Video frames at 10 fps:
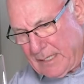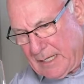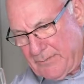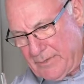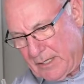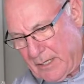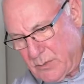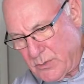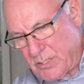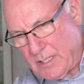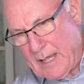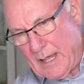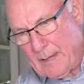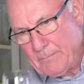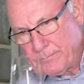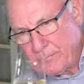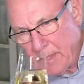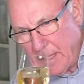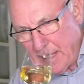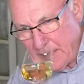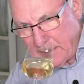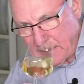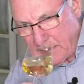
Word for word: in the nose there, and